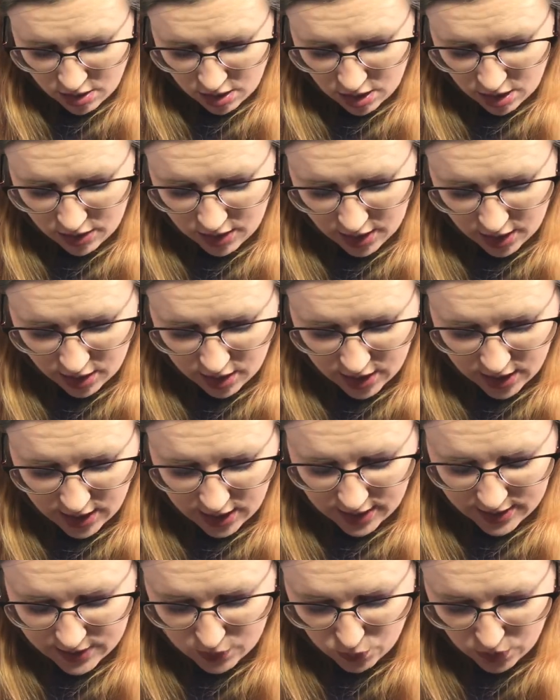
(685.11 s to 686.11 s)
I think it
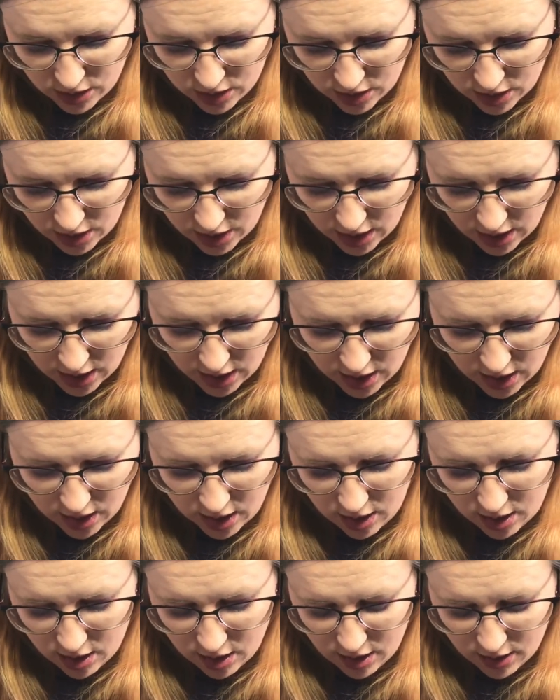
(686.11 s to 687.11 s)
is, with
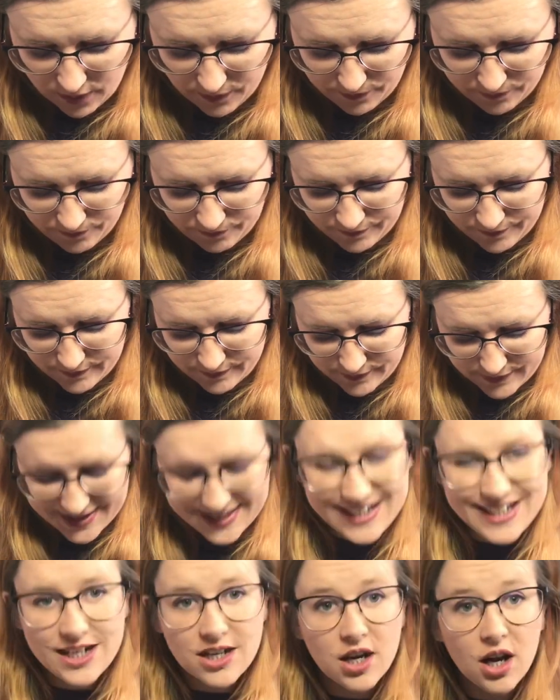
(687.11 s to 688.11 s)
a
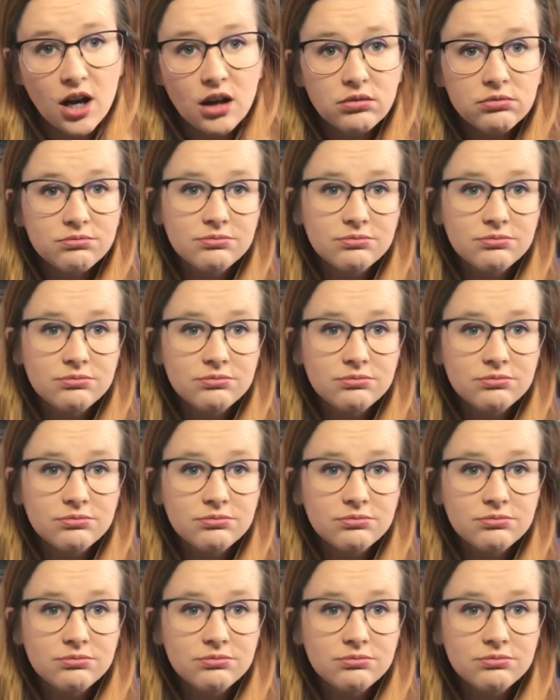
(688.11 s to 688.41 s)
seeker,